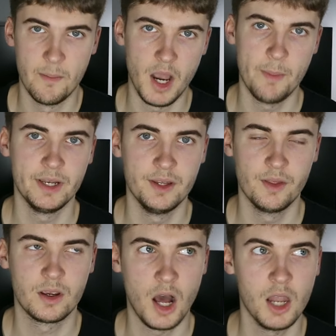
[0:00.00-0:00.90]
In my opinion,
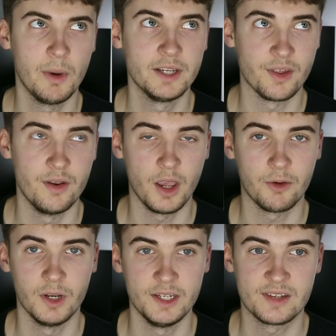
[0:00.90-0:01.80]
the colorways that
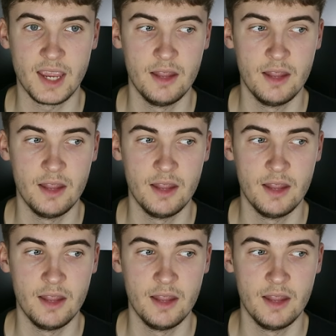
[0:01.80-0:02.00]
Nike released